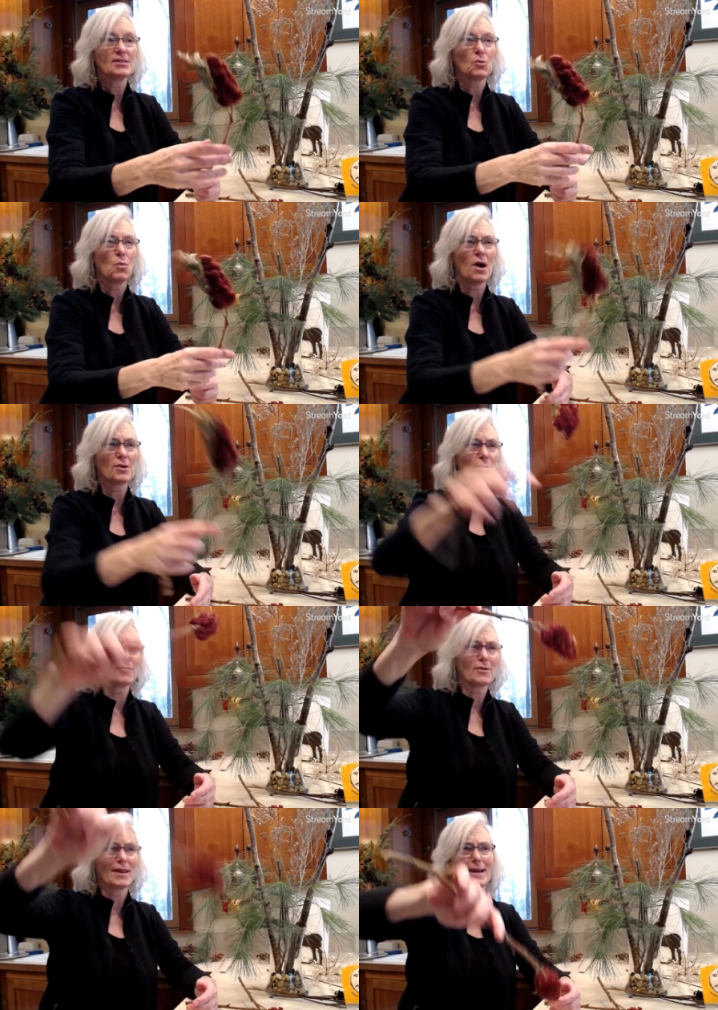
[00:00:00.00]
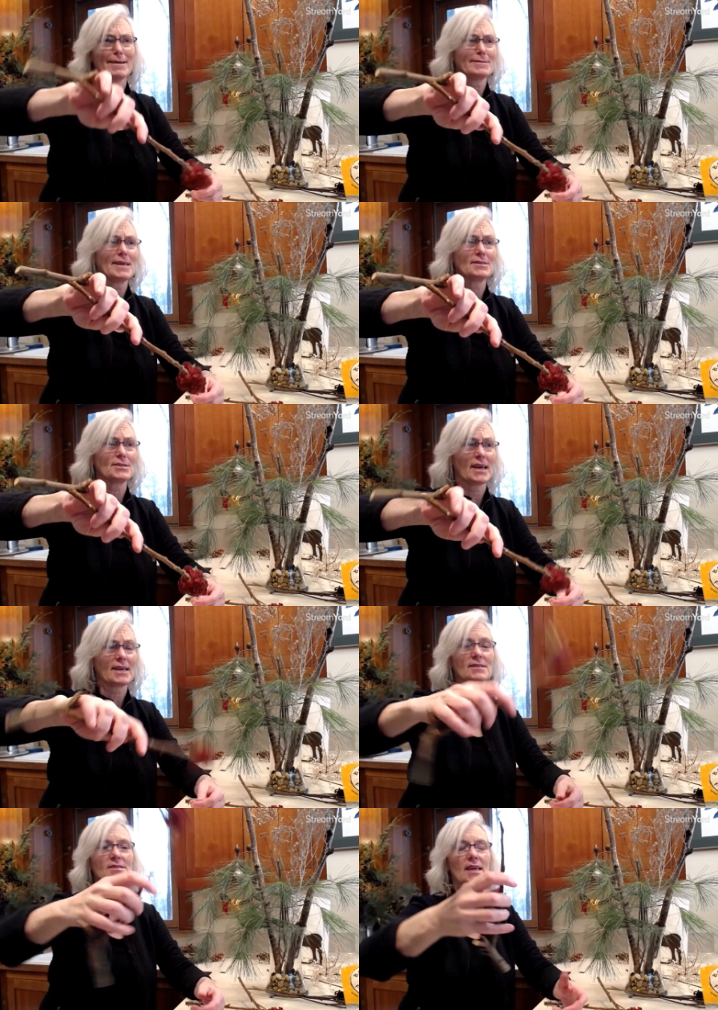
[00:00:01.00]
water for like 10
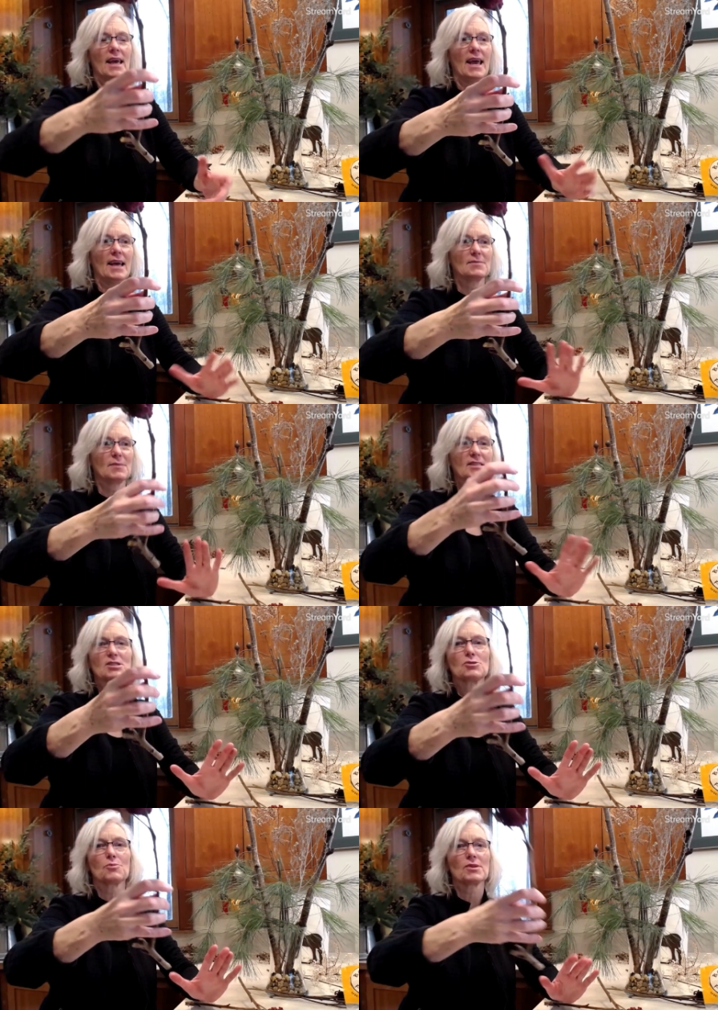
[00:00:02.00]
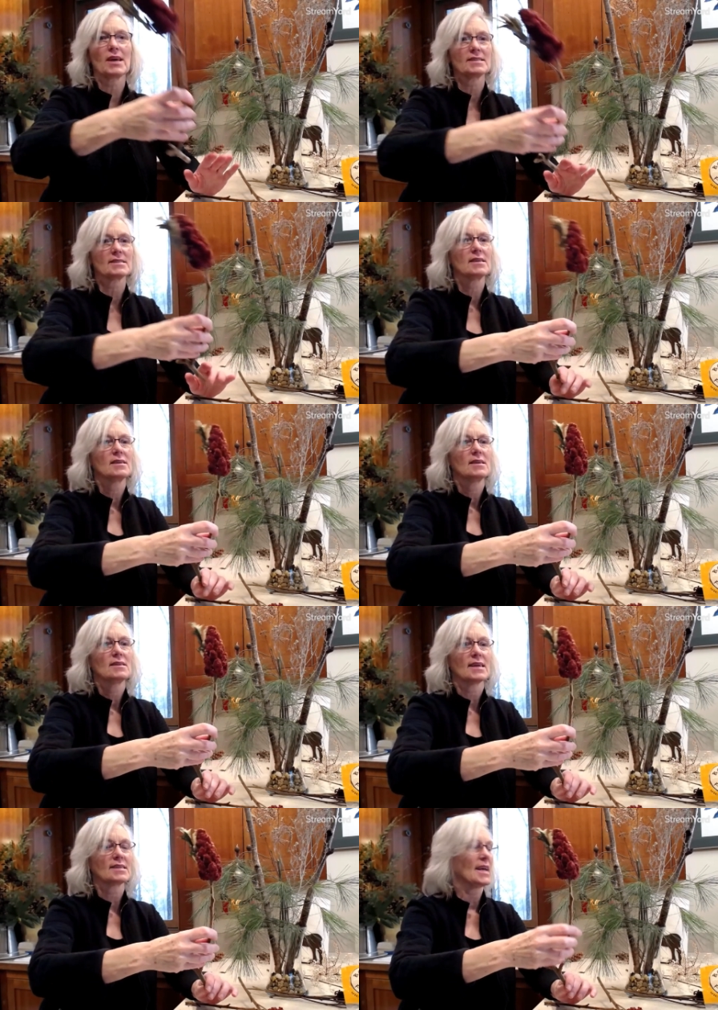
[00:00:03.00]
seconds, and it makes super nice,
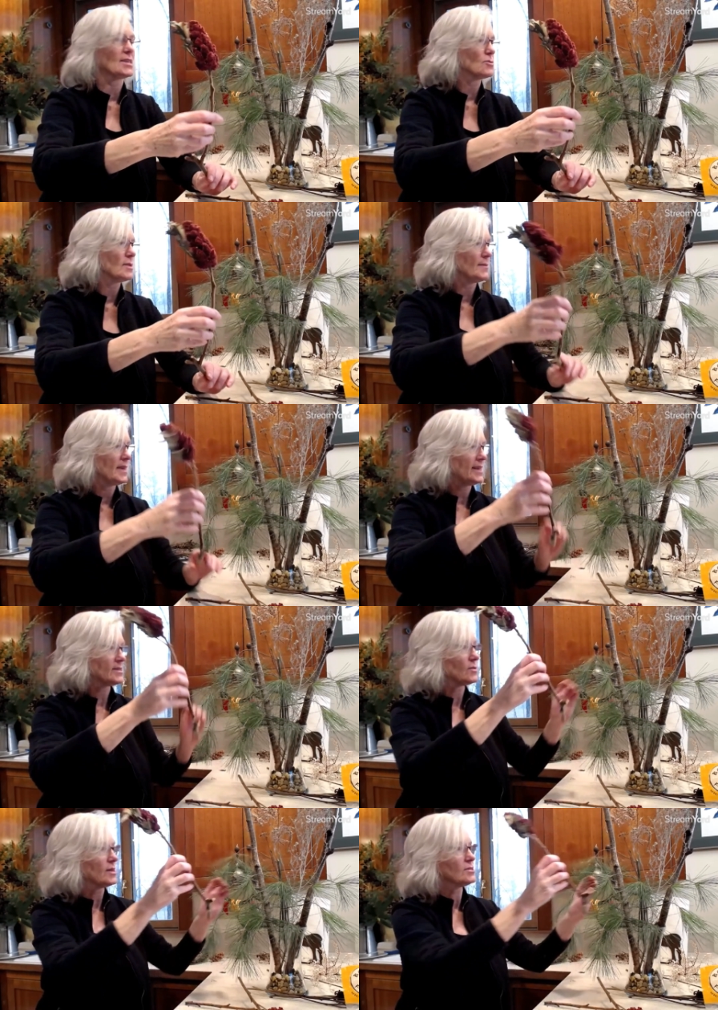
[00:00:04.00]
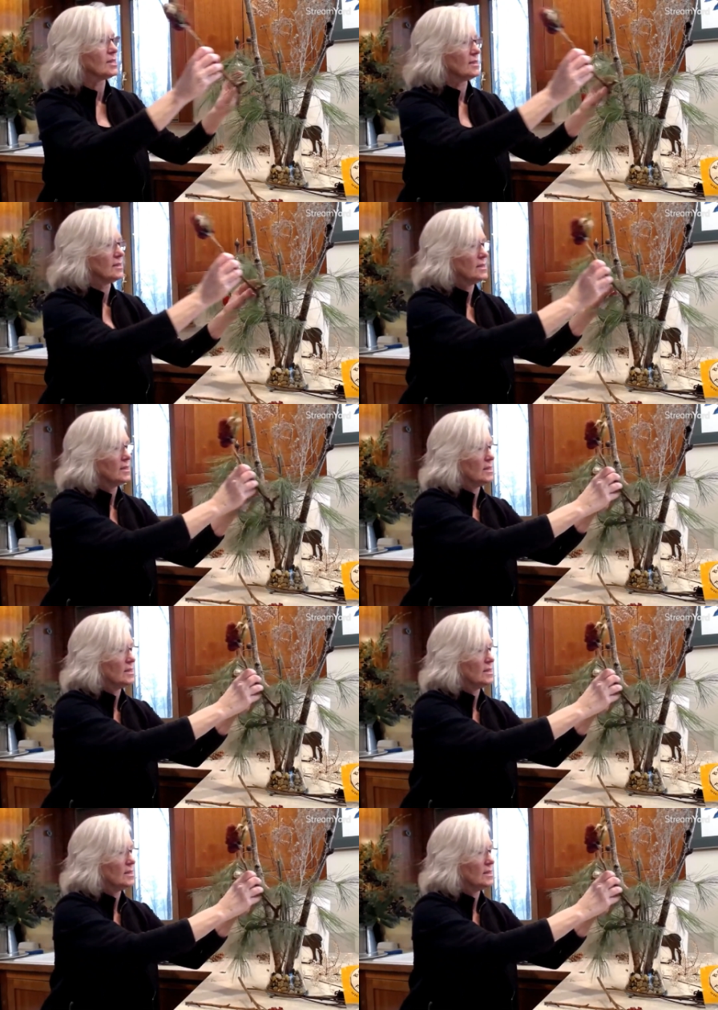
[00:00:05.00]
like natural lemonade. So here's a